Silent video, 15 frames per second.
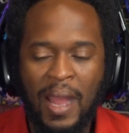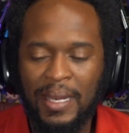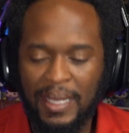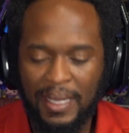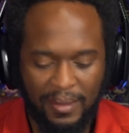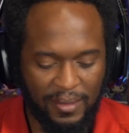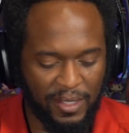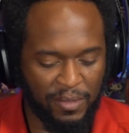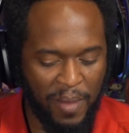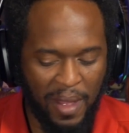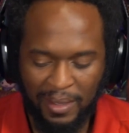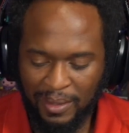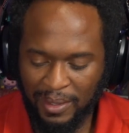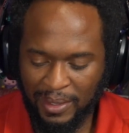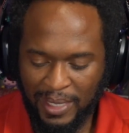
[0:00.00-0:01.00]
did
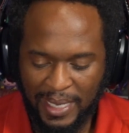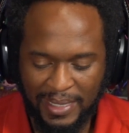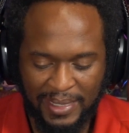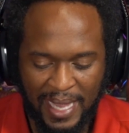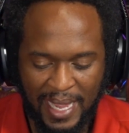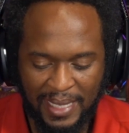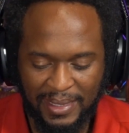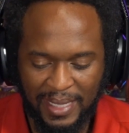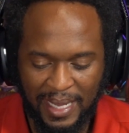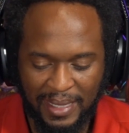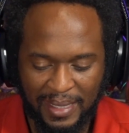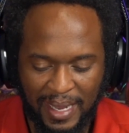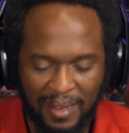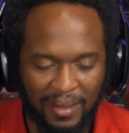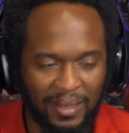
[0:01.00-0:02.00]
Spock look at his hands like
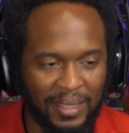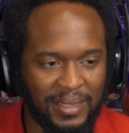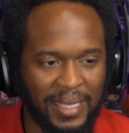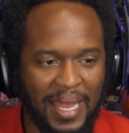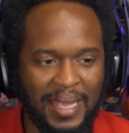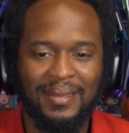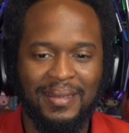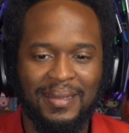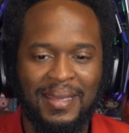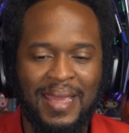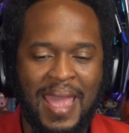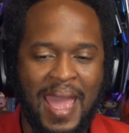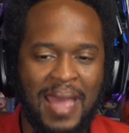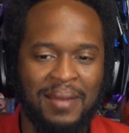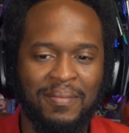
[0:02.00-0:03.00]
that? It's like he
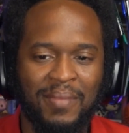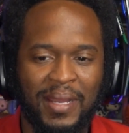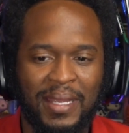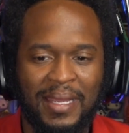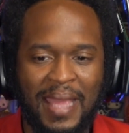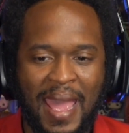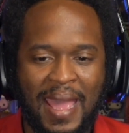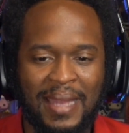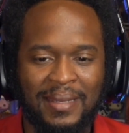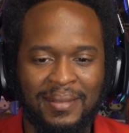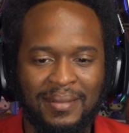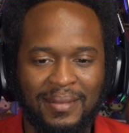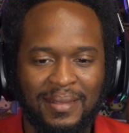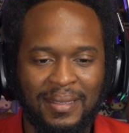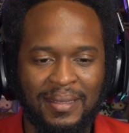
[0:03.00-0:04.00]
had them, but he hadn't. He